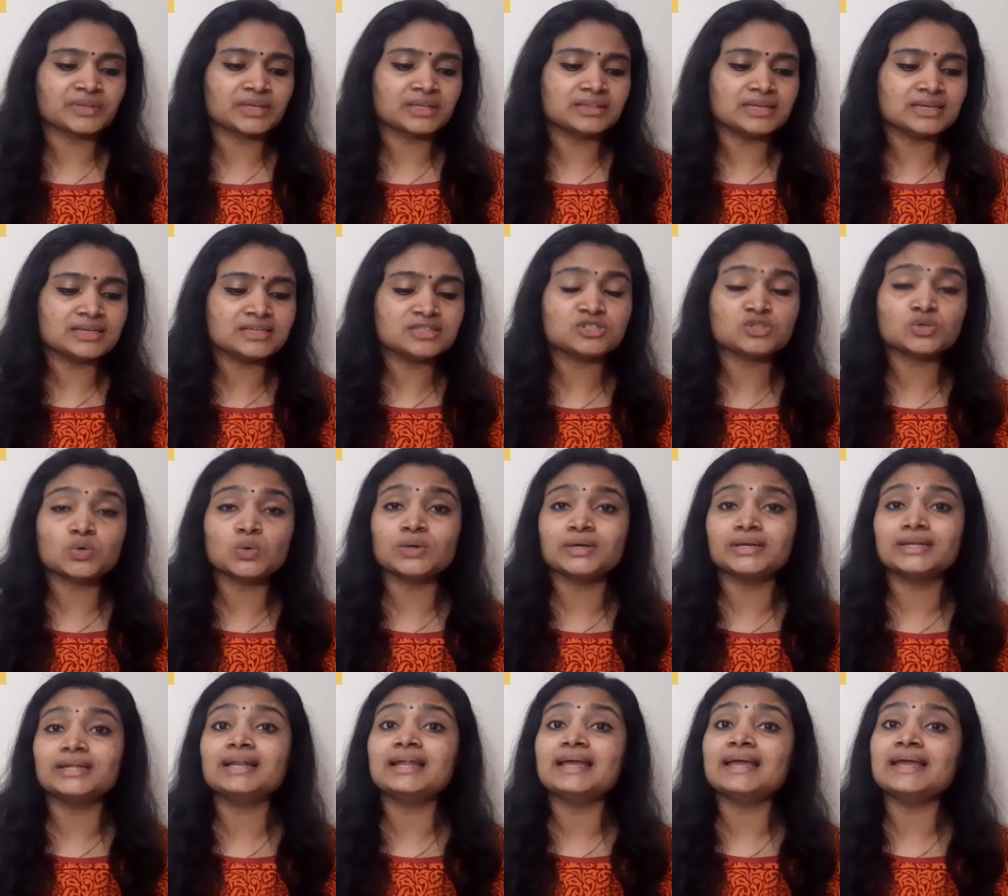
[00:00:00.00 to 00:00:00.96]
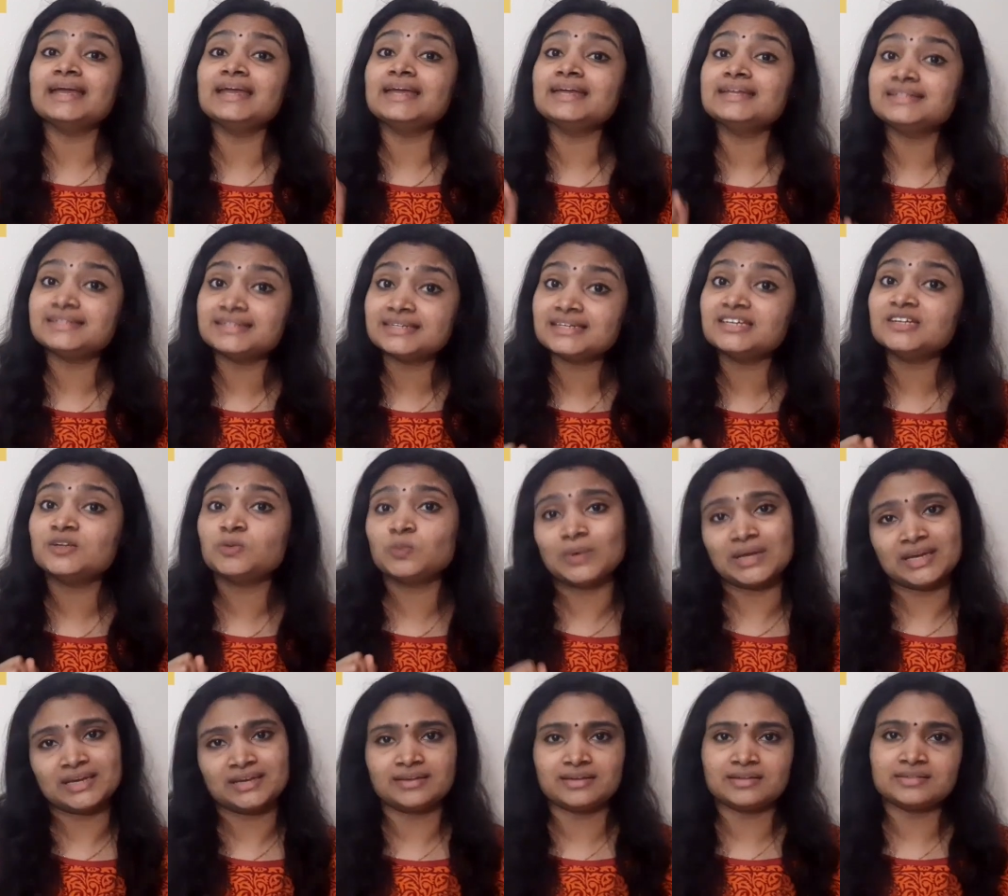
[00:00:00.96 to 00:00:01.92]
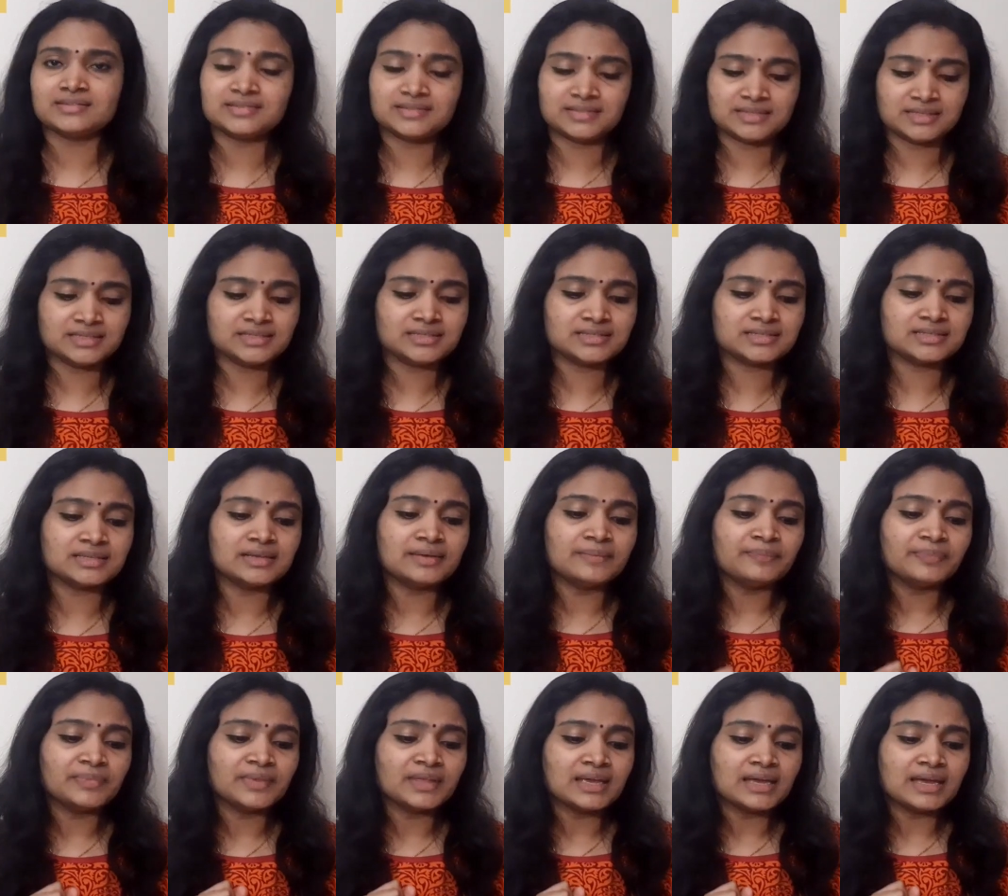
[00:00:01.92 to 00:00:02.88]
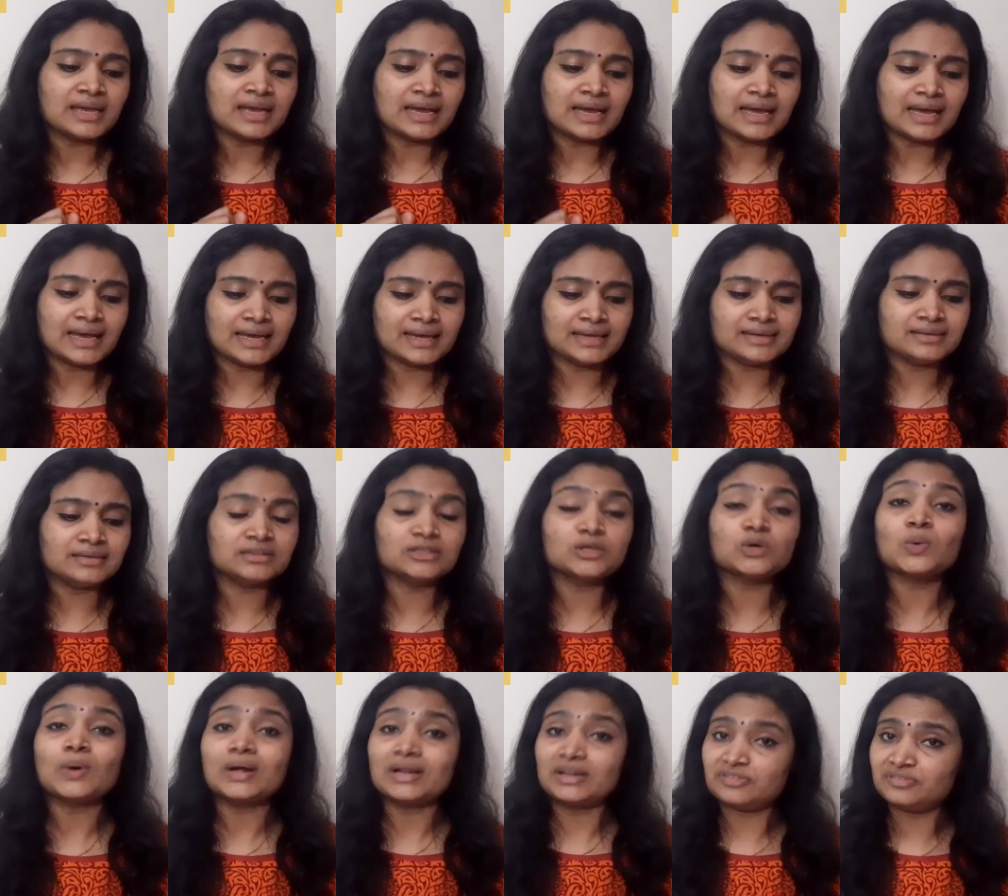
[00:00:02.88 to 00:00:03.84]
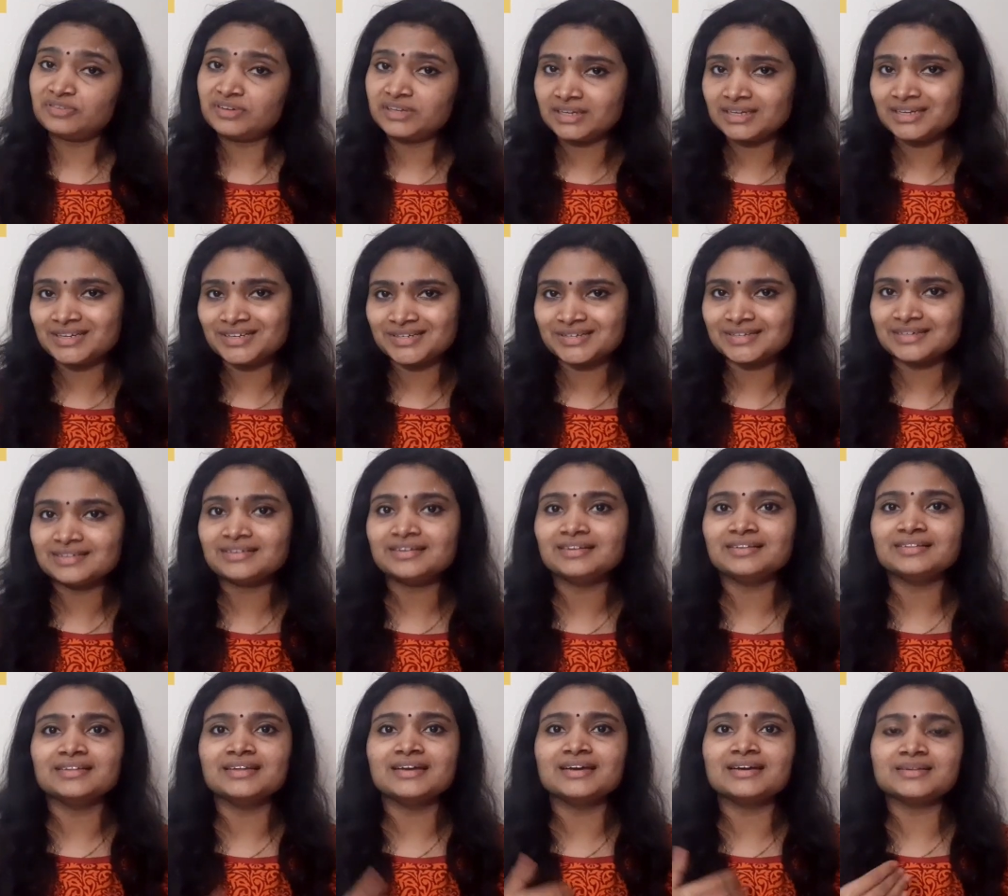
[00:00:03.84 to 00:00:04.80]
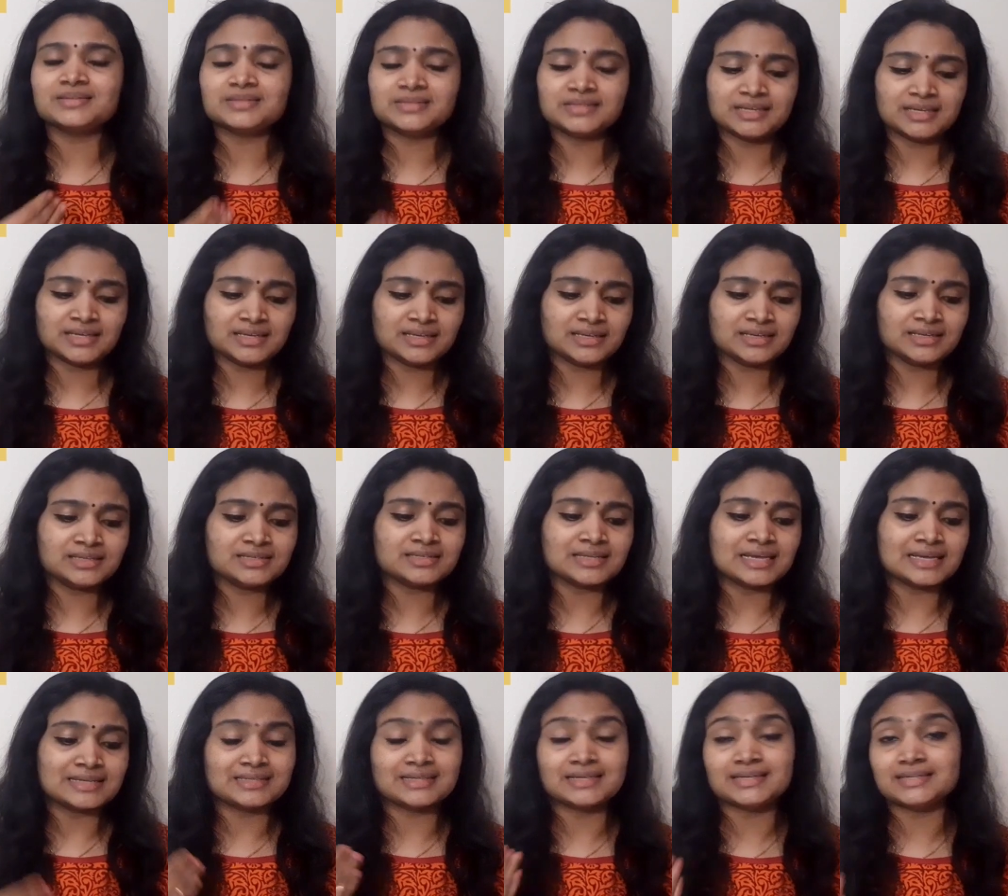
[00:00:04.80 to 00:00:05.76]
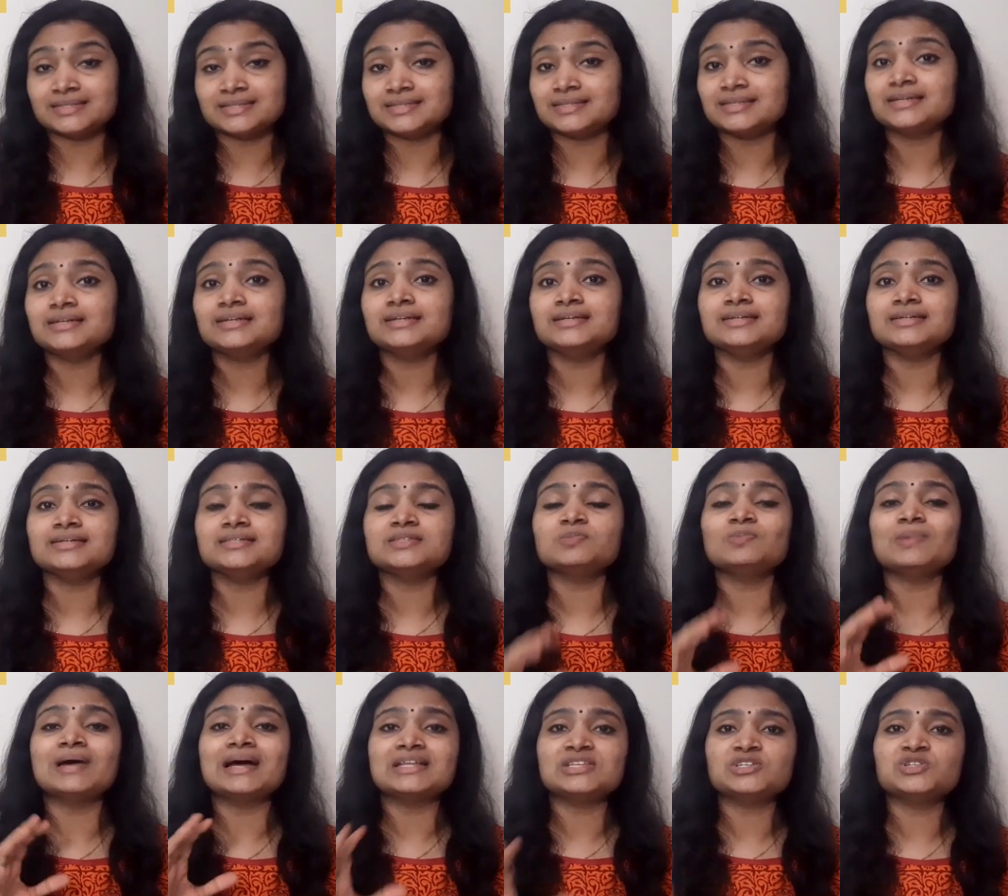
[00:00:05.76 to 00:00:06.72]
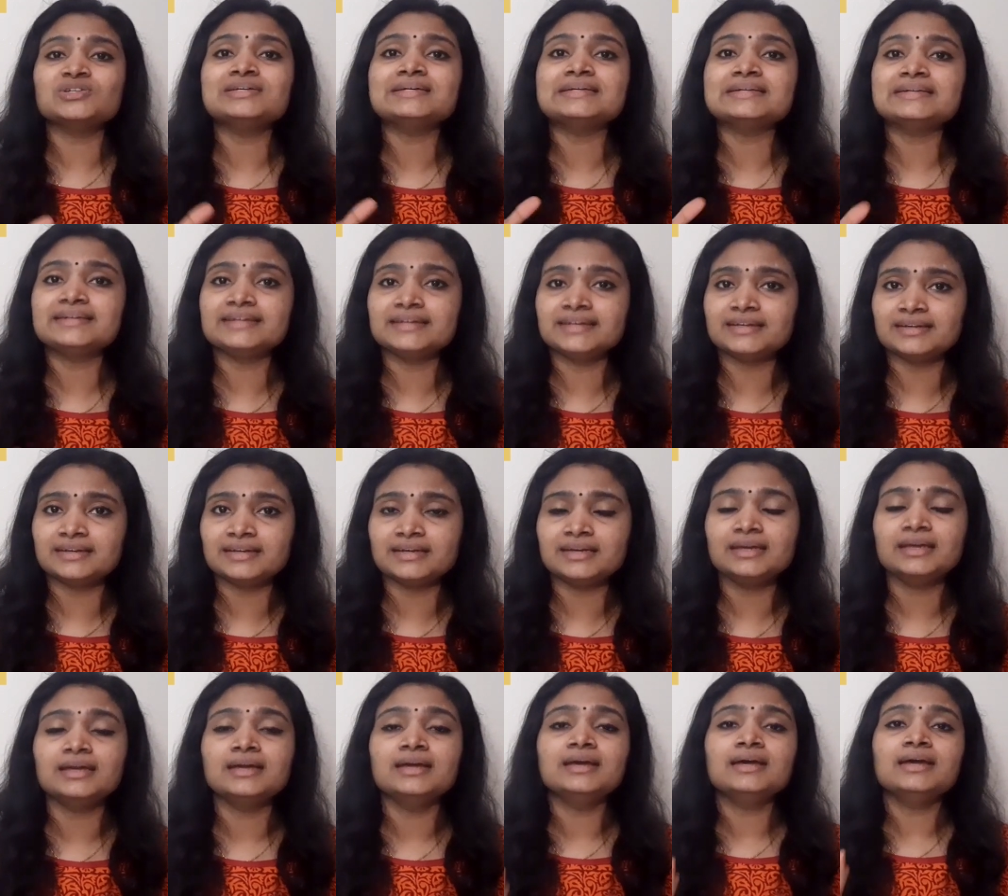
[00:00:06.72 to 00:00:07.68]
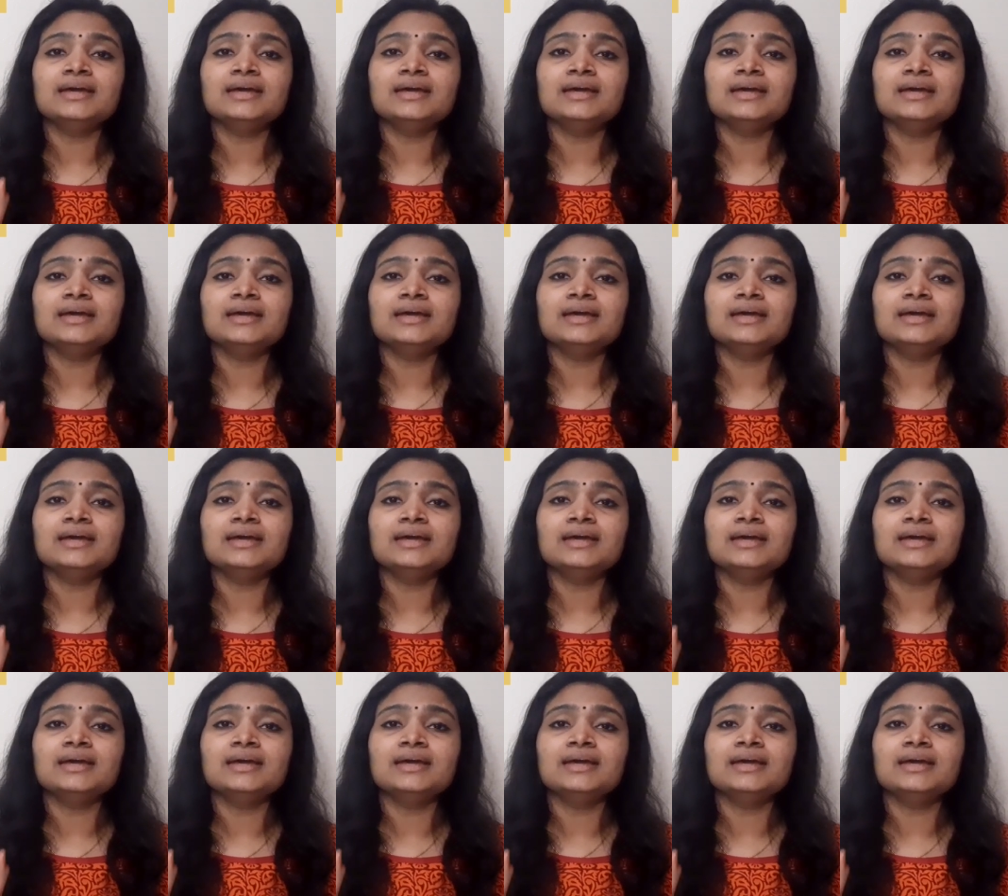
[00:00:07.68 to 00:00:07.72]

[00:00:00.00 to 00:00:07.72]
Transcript: There is total 18 vacancies, and the qualification they are saying is, as I said, it is bachelor degree